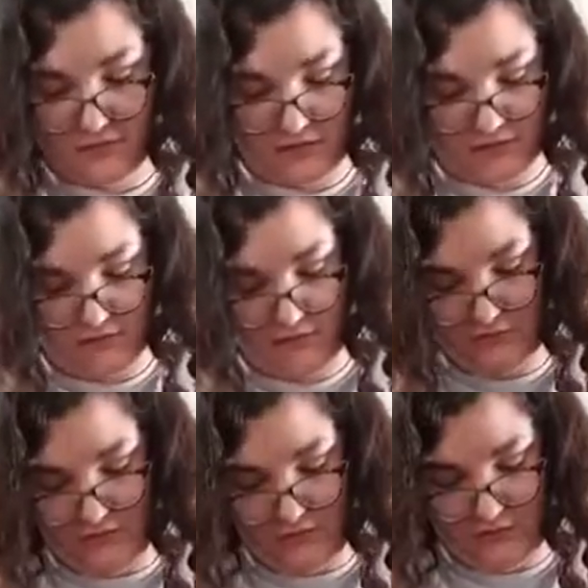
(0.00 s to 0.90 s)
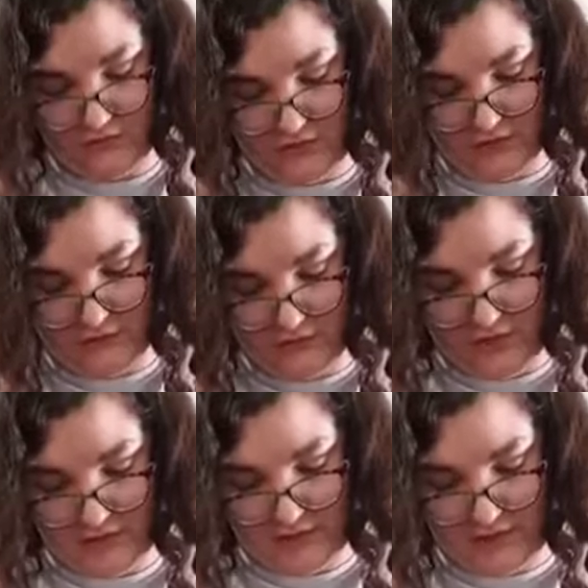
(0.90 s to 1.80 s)
Too. You can
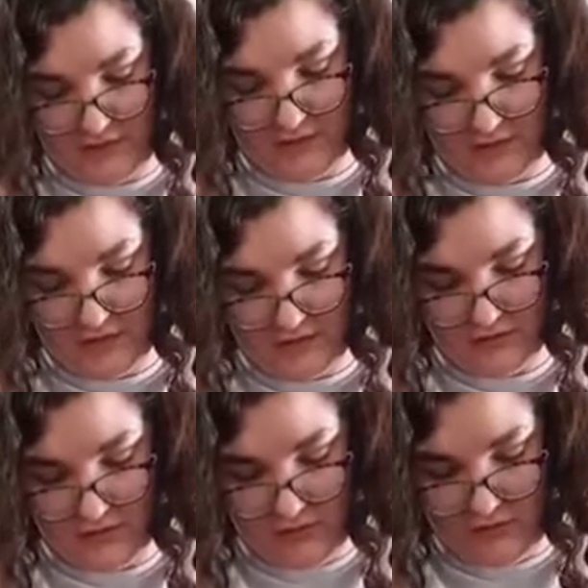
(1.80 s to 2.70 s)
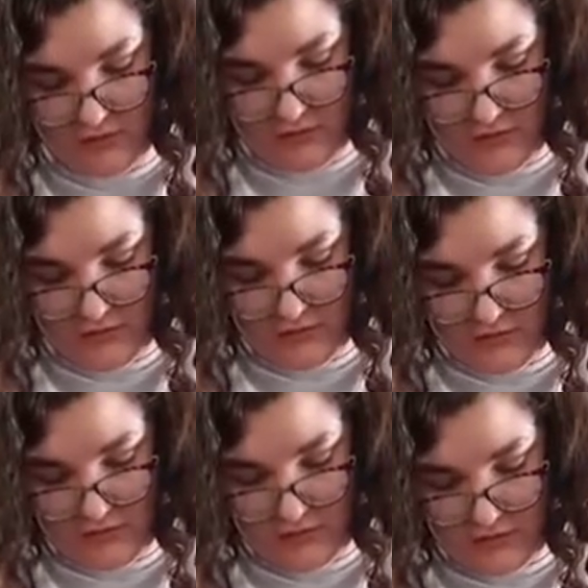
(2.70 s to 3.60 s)
press them and then
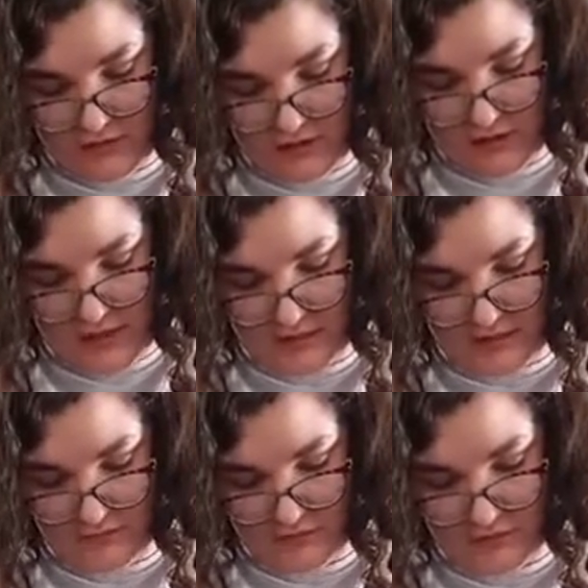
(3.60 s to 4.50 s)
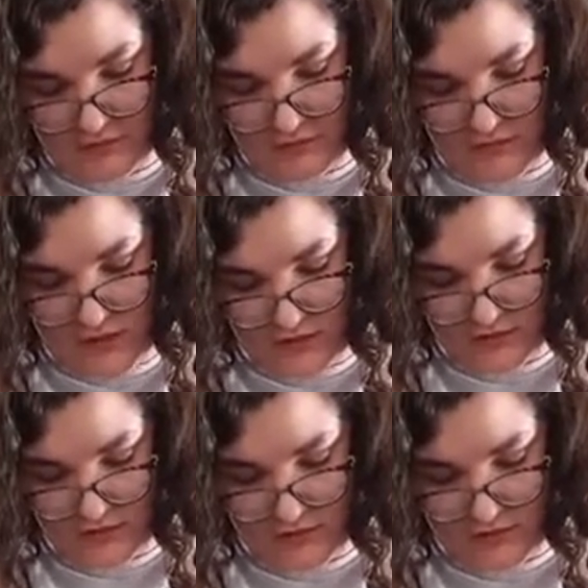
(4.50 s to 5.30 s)
attach them to the rocks.